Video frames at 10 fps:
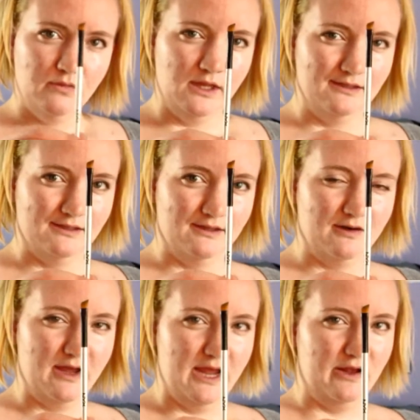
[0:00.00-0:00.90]
This
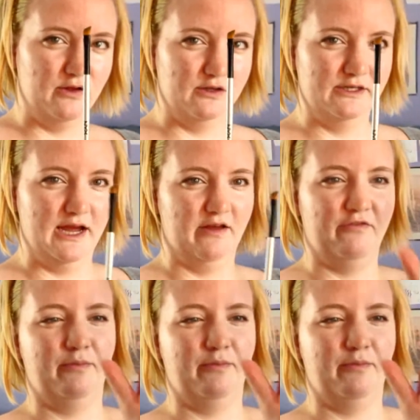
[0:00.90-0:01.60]
little angled e.l.f.